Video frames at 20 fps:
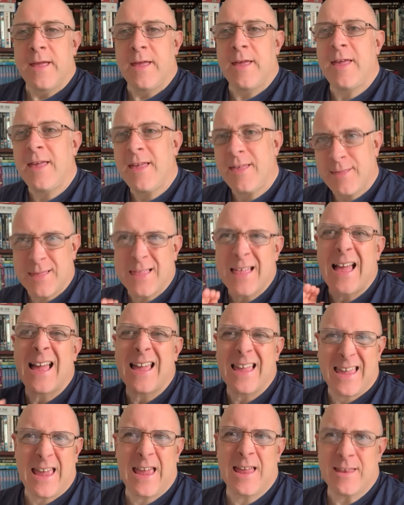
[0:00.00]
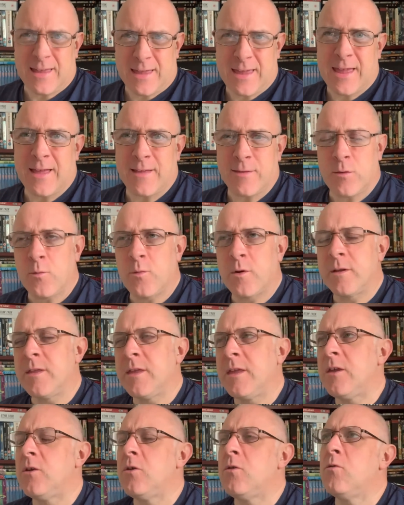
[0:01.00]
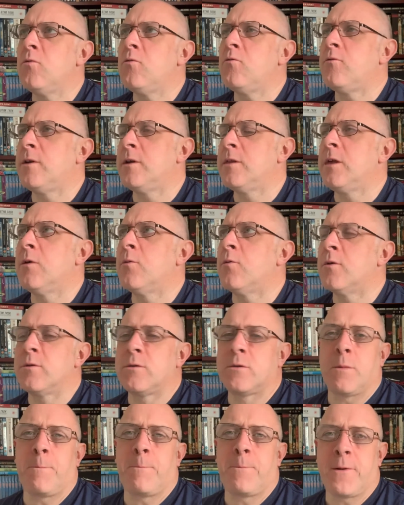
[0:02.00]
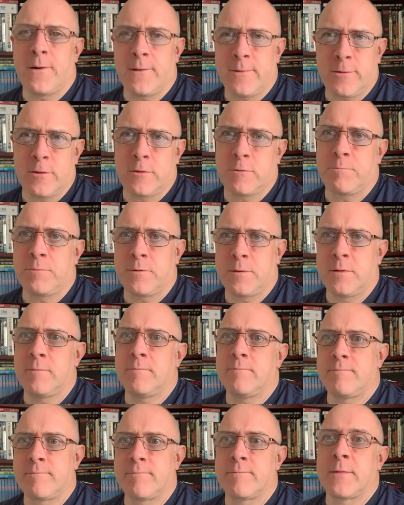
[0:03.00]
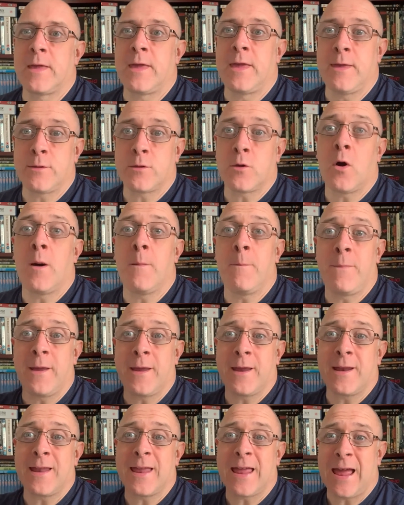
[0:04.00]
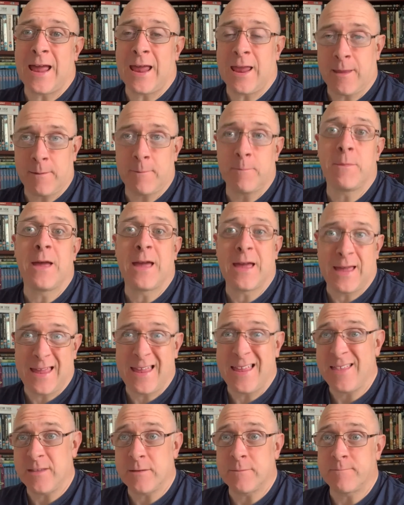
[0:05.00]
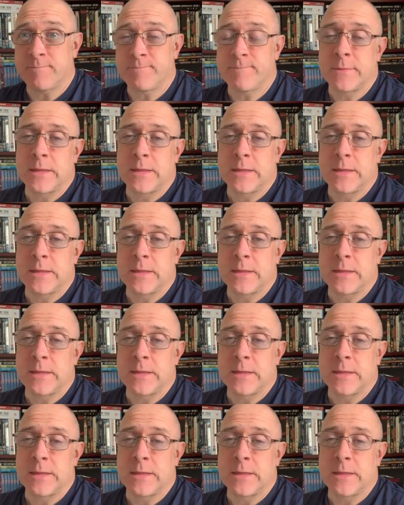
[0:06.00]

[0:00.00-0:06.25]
He's that kind of kid, the one you really want to punch, but he's got a bigger gang behind him.